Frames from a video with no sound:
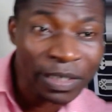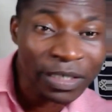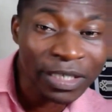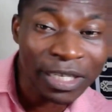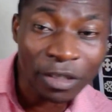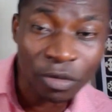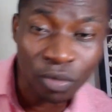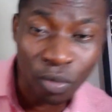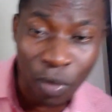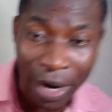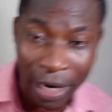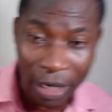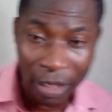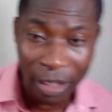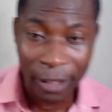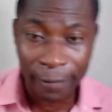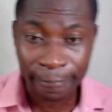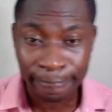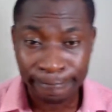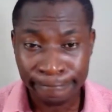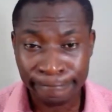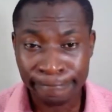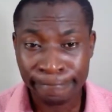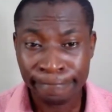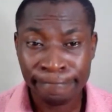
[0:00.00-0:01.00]
the business
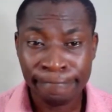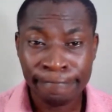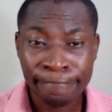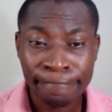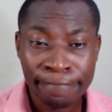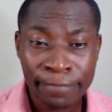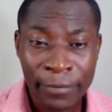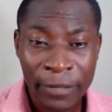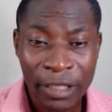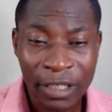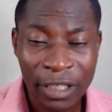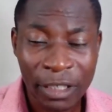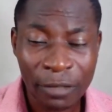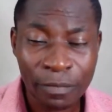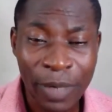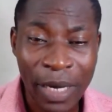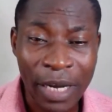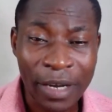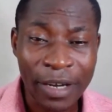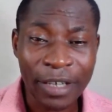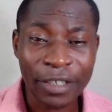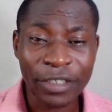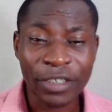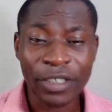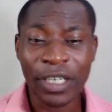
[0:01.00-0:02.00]
worked, sit
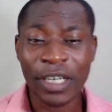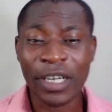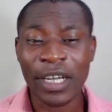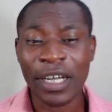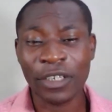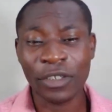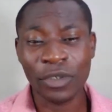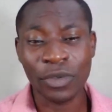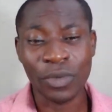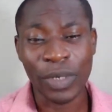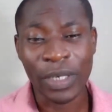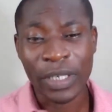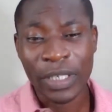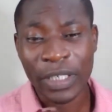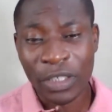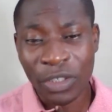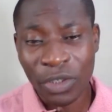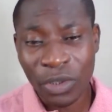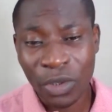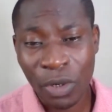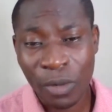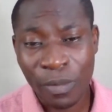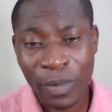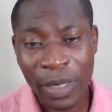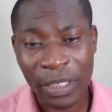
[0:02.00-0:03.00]
back and check as well.
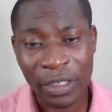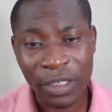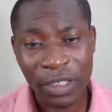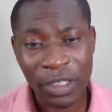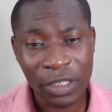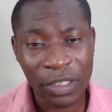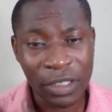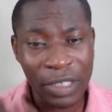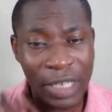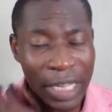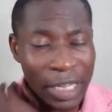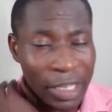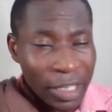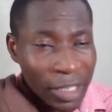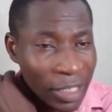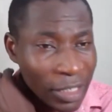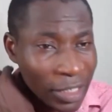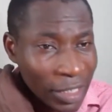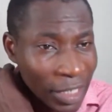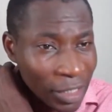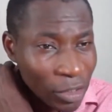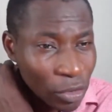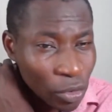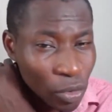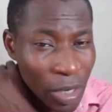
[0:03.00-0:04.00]
It's so much
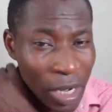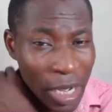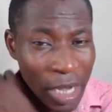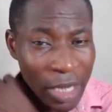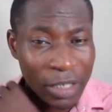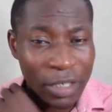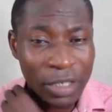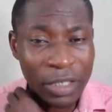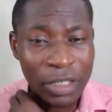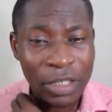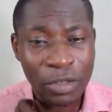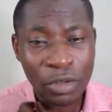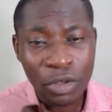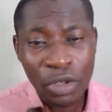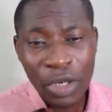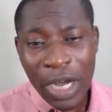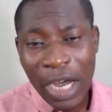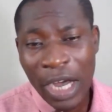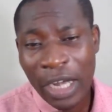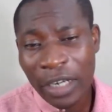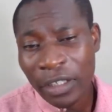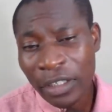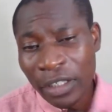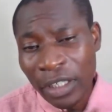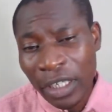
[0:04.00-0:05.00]
likely that you
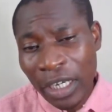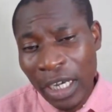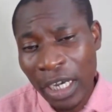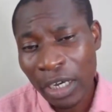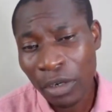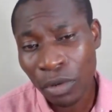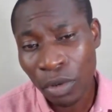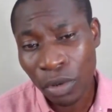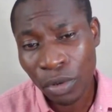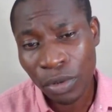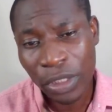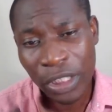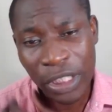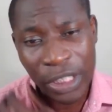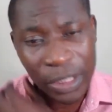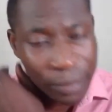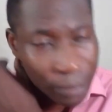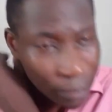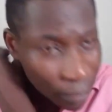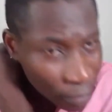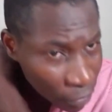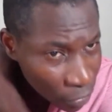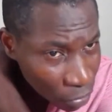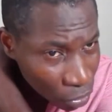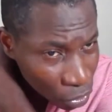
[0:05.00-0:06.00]
had a good
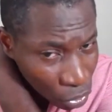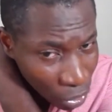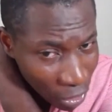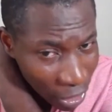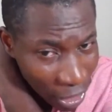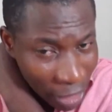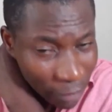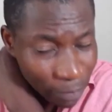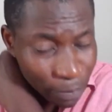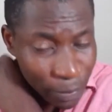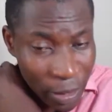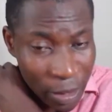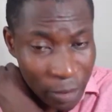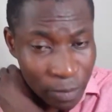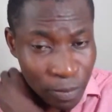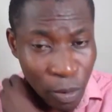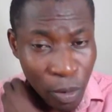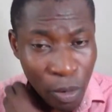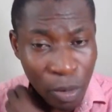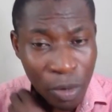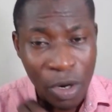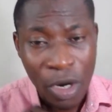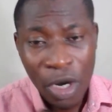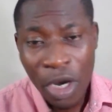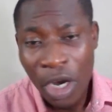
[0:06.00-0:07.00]
team. You had
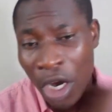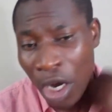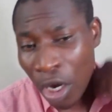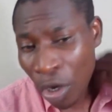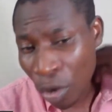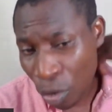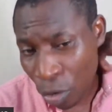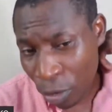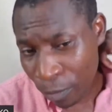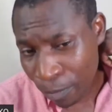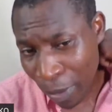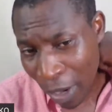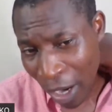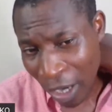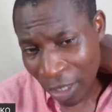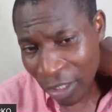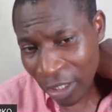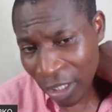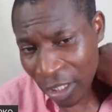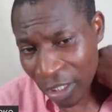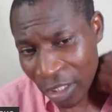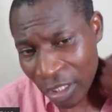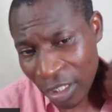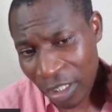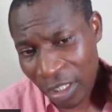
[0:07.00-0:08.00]
people, good
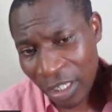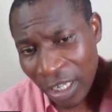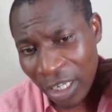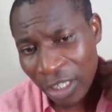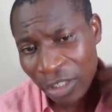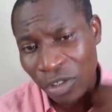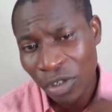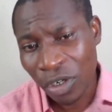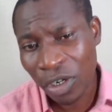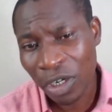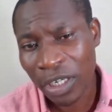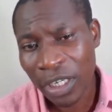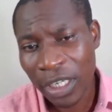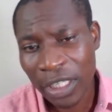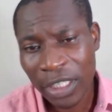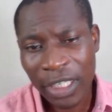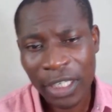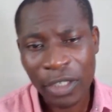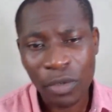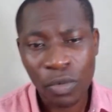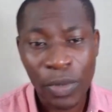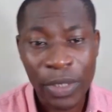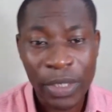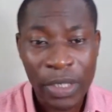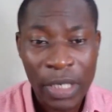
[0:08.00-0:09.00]
partners that you
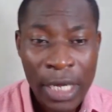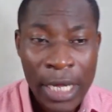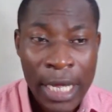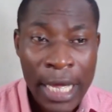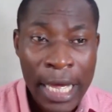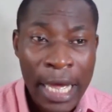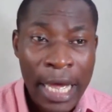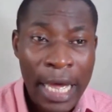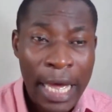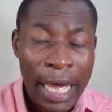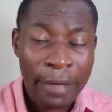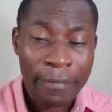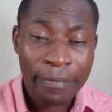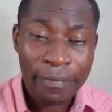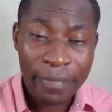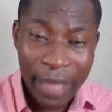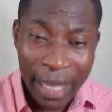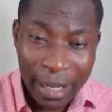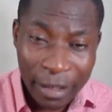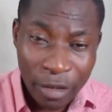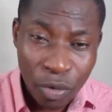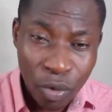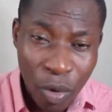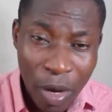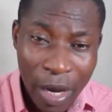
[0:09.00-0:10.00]
connected with. And
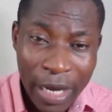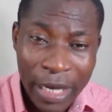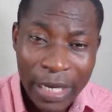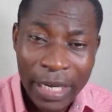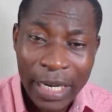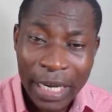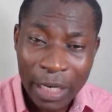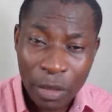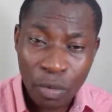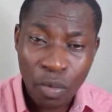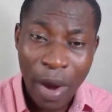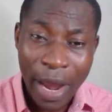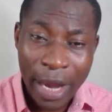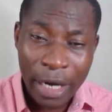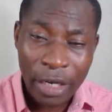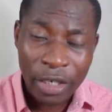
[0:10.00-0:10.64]
that's why it